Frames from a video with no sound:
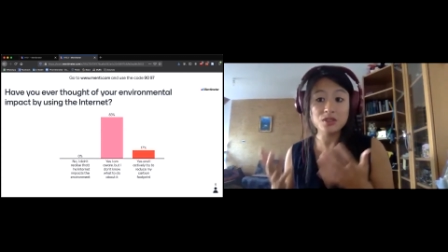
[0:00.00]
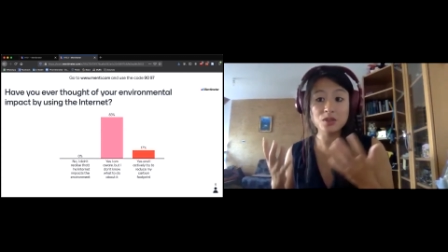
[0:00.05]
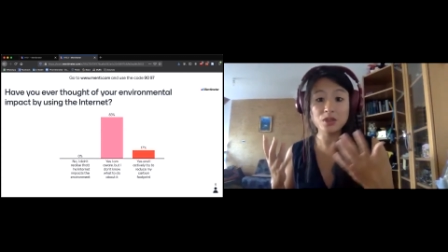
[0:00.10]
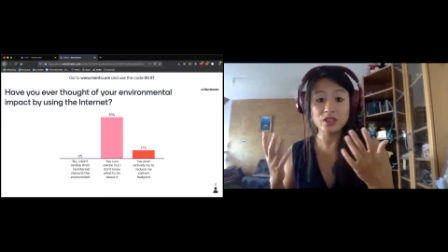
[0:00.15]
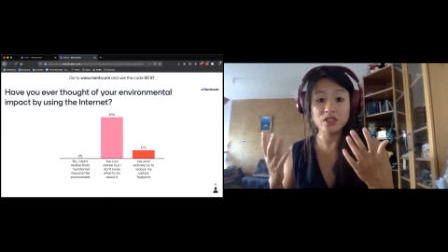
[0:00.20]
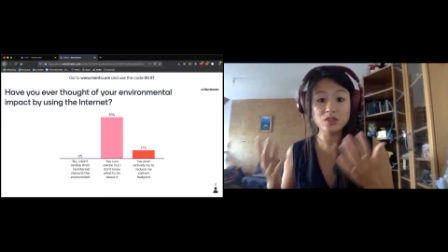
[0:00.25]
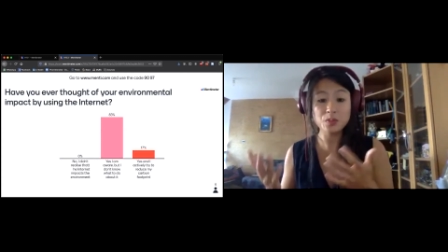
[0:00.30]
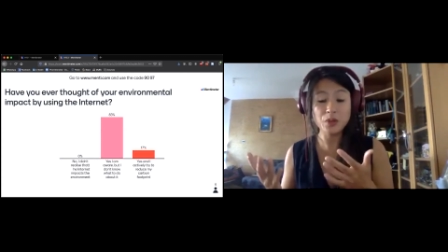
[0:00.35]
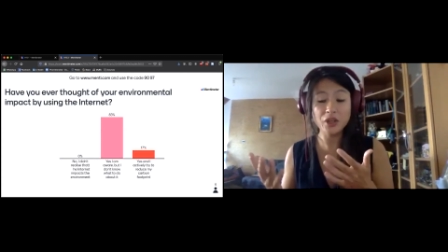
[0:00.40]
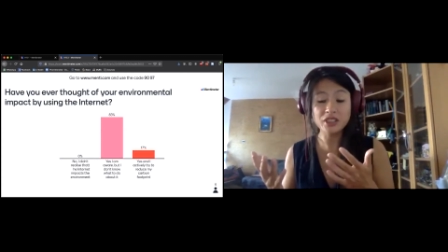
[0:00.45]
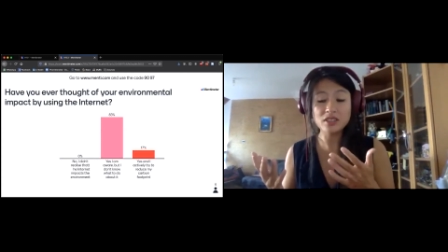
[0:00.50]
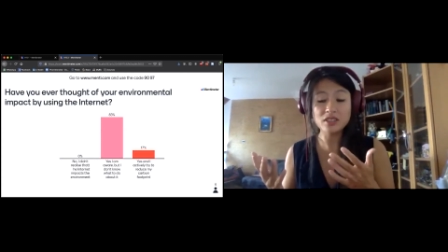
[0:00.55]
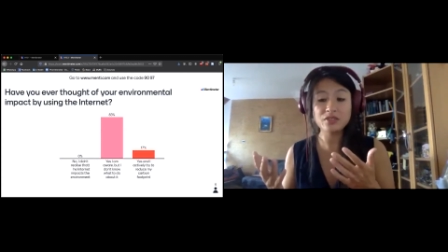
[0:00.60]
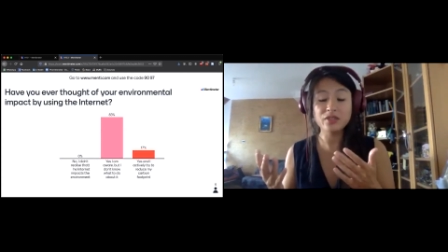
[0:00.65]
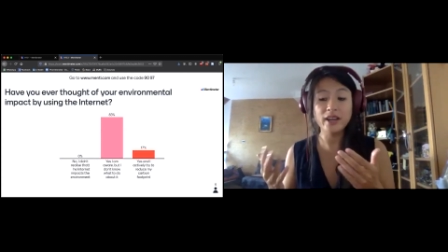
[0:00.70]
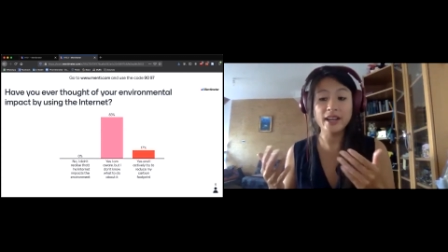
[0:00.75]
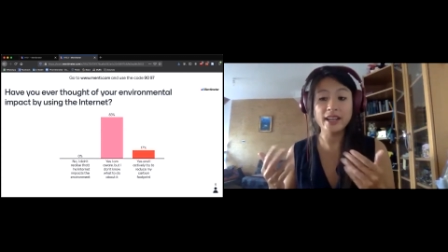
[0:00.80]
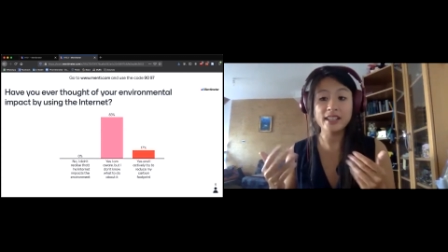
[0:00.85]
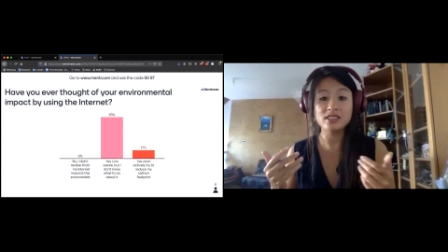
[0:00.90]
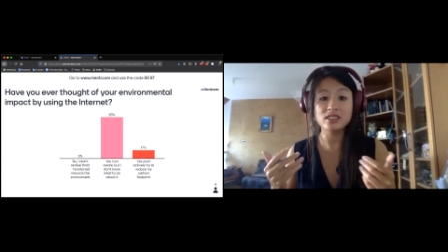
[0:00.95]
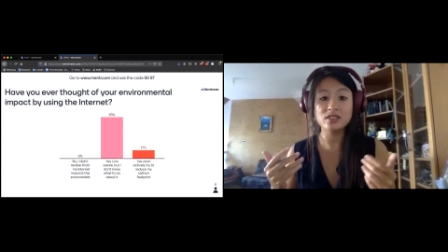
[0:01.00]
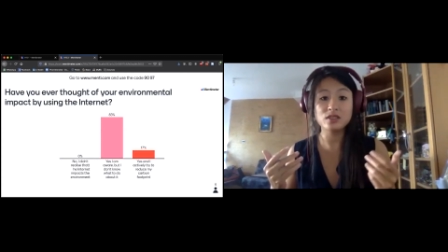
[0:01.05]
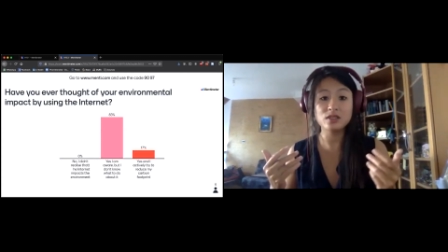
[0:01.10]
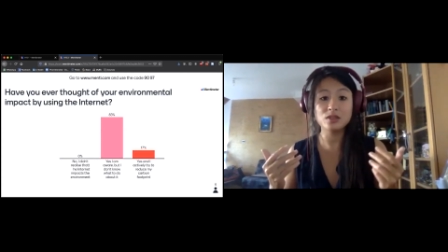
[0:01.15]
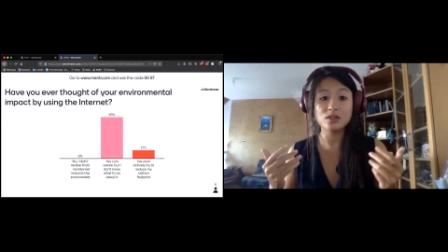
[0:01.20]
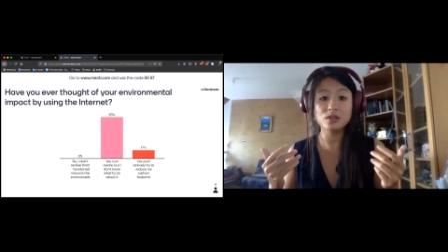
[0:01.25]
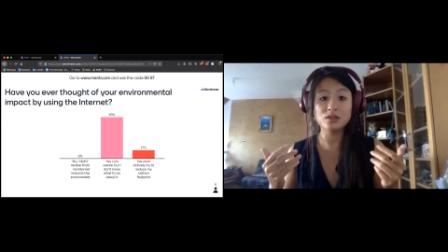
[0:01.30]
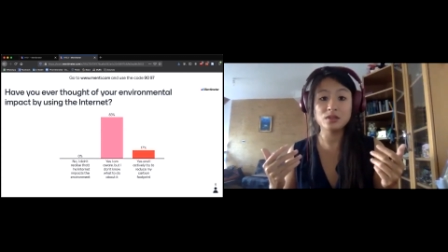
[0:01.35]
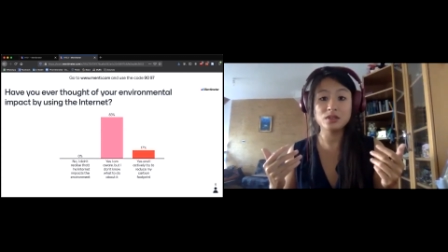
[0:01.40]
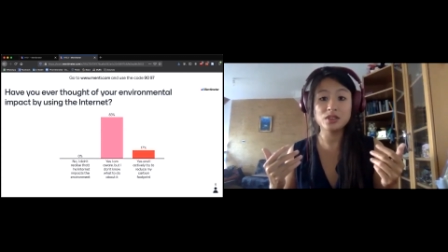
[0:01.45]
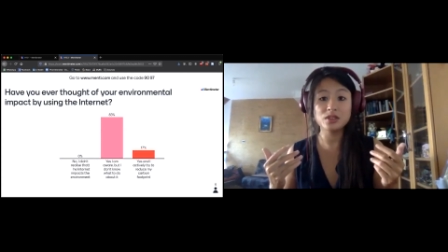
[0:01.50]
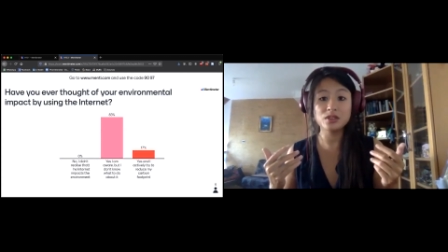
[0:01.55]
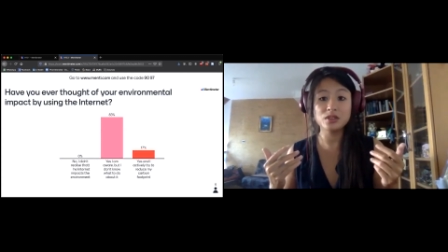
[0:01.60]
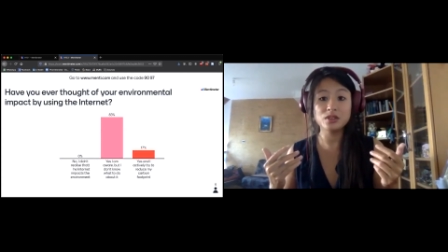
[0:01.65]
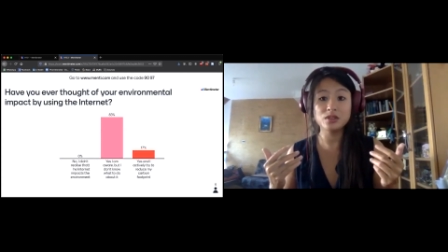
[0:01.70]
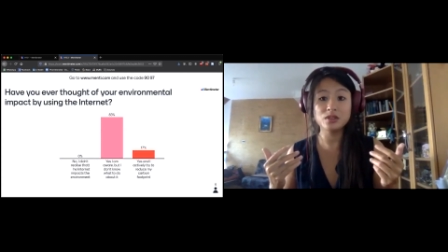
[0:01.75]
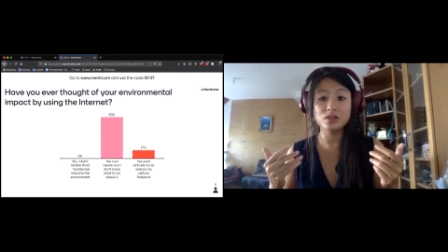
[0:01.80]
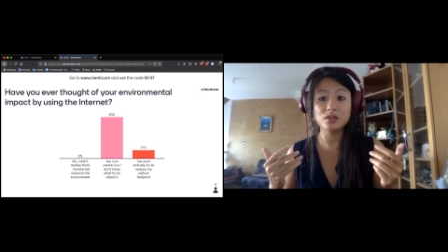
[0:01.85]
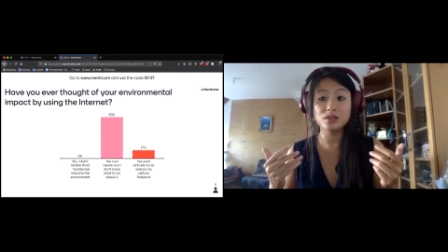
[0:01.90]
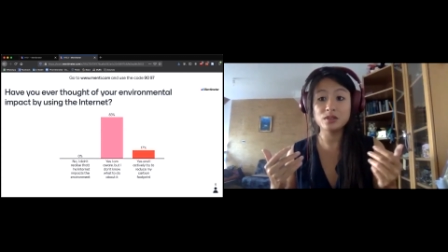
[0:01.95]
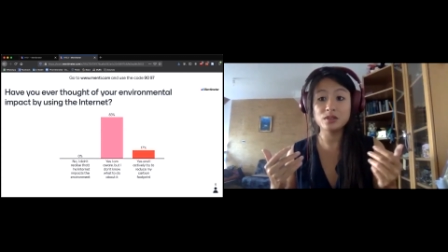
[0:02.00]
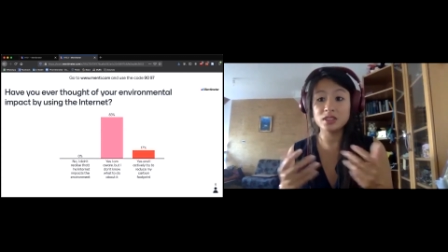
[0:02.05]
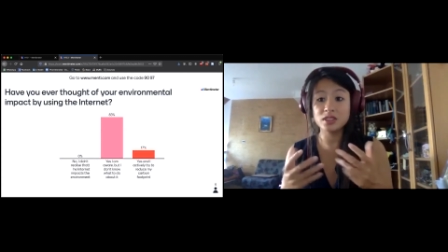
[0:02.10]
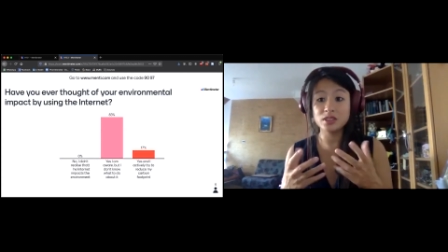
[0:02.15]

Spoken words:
or Spotify to